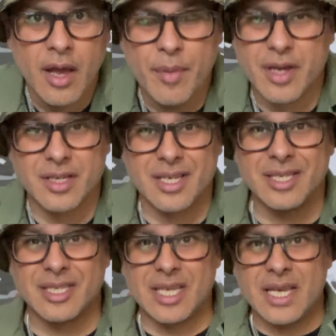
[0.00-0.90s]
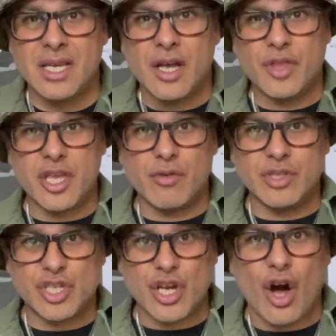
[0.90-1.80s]
Because I can see that you're
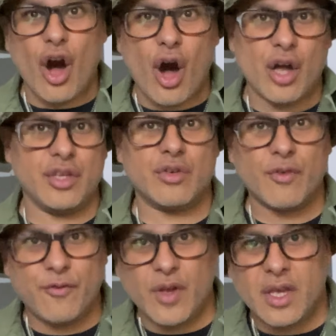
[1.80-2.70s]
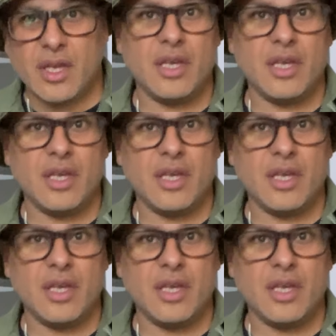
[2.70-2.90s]
into your art, your graffiti,